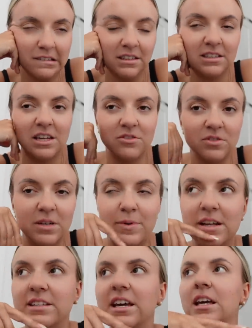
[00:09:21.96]
sounds really
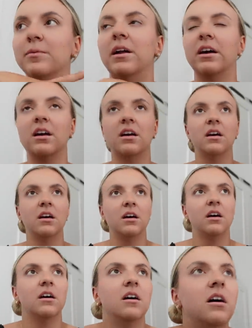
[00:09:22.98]
bad saying it, but like,
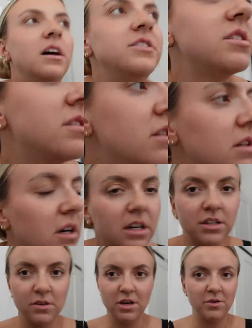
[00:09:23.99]
I just I
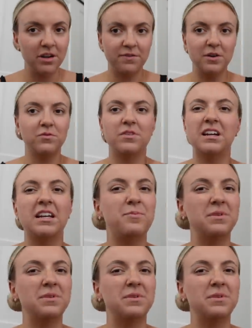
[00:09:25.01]
don't know, I feel really